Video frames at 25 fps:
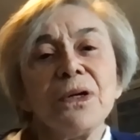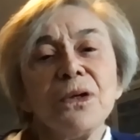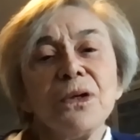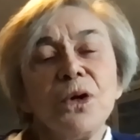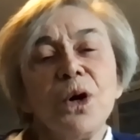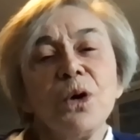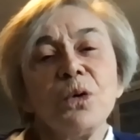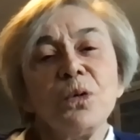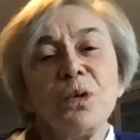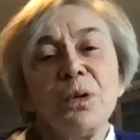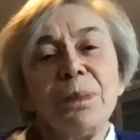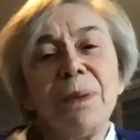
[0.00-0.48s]

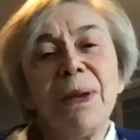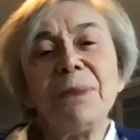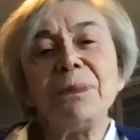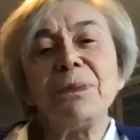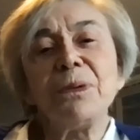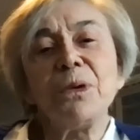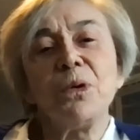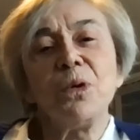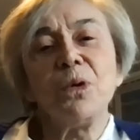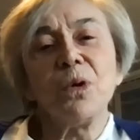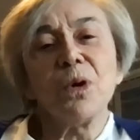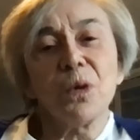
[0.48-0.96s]
along with
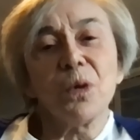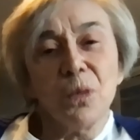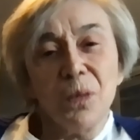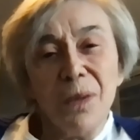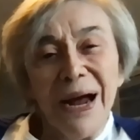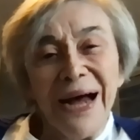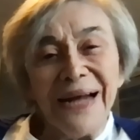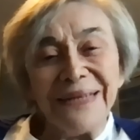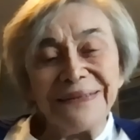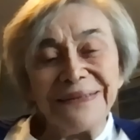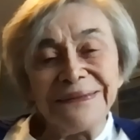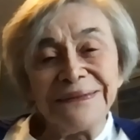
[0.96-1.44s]
people who are
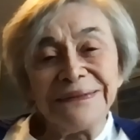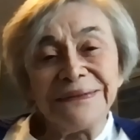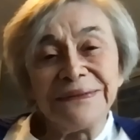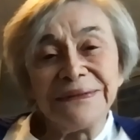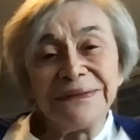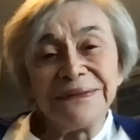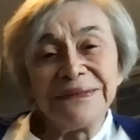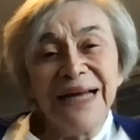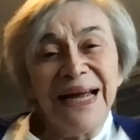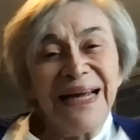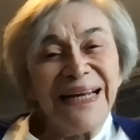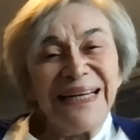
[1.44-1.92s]
rotten
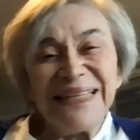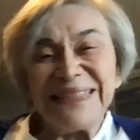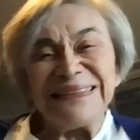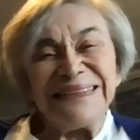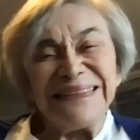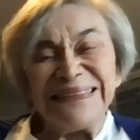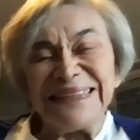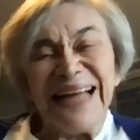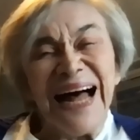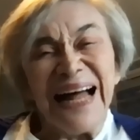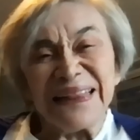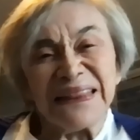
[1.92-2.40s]
is
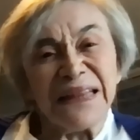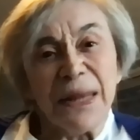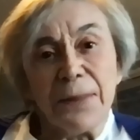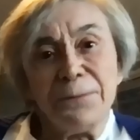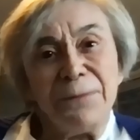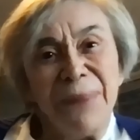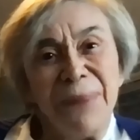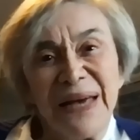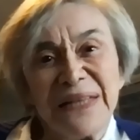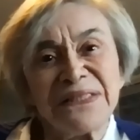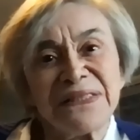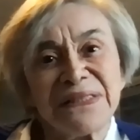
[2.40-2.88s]
not the
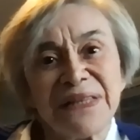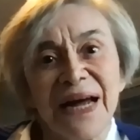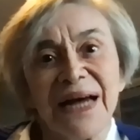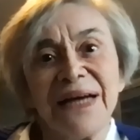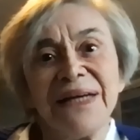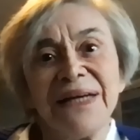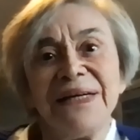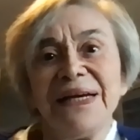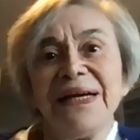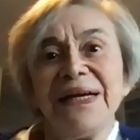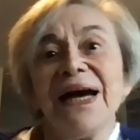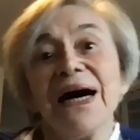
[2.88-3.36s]
best
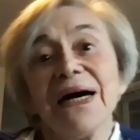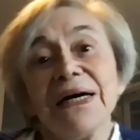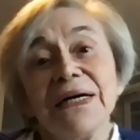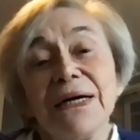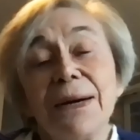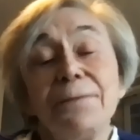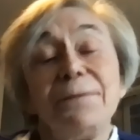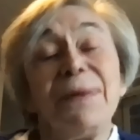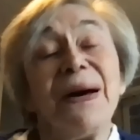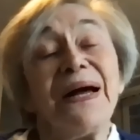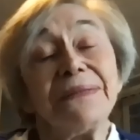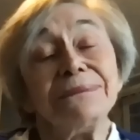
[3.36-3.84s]
idea,
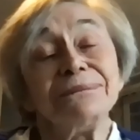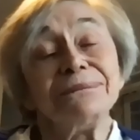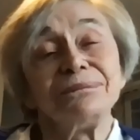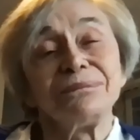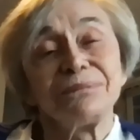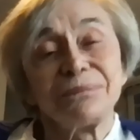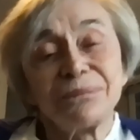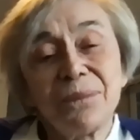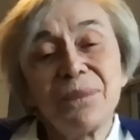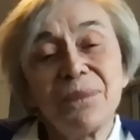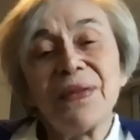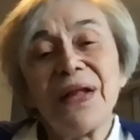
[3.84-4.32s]
but
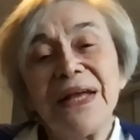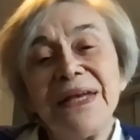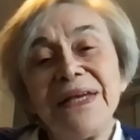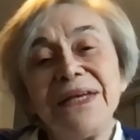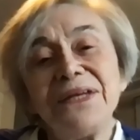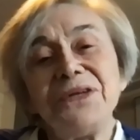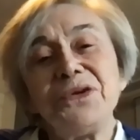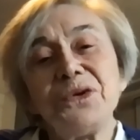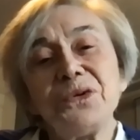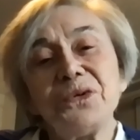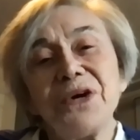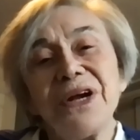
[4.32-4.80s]

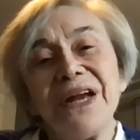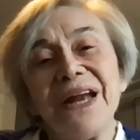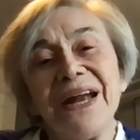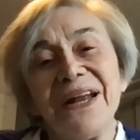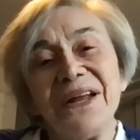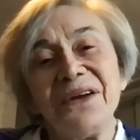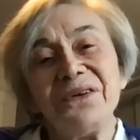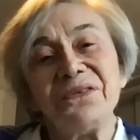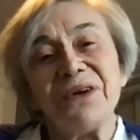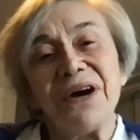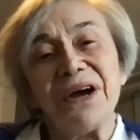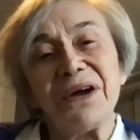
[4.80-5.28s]
you do it
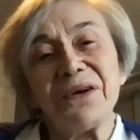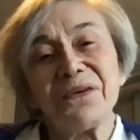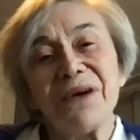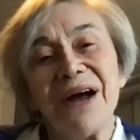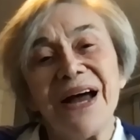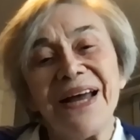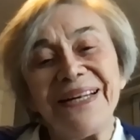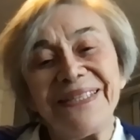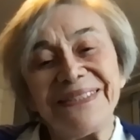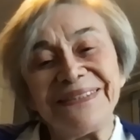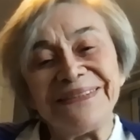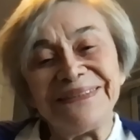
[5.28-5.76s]
anyway,
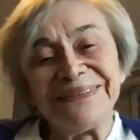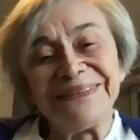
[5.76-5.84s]
right?